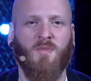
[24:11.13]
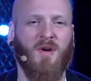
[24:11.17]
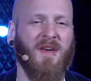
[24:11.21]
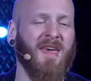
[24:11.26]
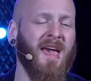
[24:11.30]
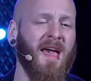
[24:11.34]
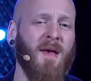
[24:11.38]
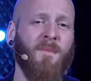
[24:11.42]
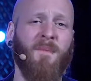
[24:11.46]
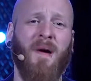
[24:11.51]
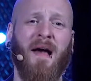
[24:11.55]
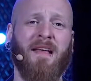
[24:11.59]
But
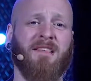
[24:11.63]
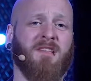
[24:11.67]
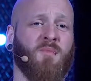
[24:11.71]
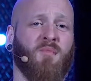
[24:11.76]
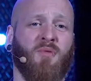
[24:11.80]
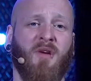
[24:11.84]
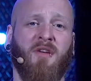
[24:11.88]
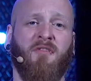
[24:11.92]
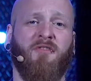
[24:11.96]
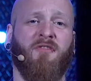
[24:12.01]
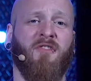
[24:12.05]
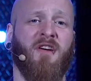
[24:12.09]
getting back to
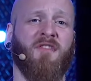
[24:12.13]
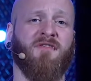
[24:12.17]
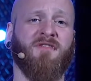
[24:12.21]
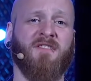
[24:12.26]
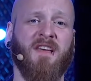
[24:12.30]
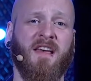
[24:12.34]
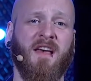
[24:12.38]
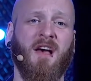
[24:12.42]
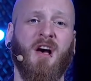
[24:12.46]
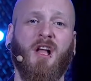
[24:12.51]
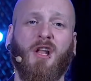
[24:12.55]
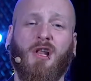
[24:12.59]
Brave
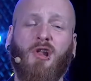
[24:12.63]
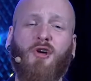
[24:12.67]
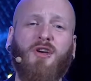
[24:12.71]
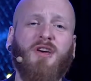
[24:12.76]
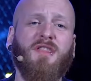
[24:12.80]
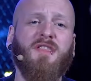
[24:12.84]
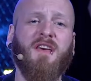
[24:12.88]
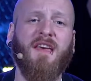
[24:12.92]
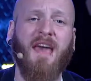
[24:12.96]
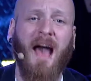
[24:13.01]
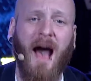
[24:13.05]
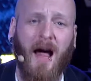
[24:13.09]
50, look
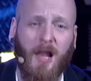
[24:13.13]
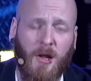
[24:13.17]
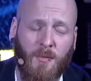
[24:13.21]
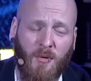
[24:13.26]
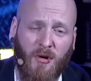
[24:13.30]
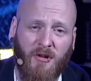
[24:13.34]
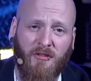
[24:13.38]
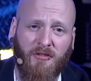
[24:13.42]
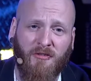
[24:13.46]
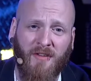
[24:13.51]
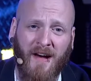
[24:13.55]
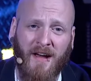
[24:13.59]
at the caliber
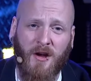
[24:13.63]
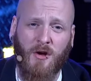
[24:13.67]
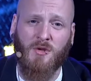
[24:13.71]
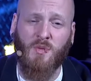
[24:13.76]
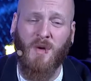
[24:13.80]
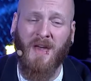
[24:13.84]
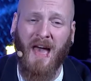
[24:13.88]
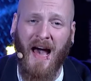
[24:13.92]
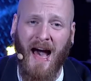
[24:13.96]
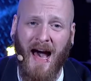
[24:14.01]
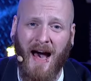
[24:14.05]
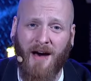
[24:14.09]
of fighters
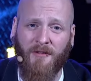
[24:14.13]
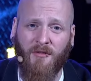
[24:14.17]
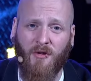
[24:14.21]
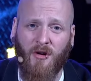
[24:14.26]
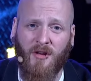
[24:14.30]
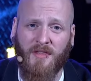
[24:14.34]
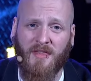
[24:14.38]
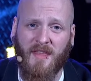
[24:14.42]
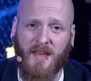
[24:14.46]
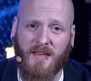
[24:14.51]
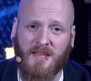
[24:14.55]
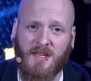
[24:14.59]
we have
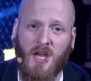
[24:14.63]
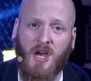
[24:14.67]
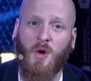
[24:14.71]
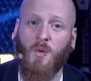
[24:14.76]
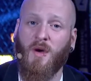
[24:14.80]
on this.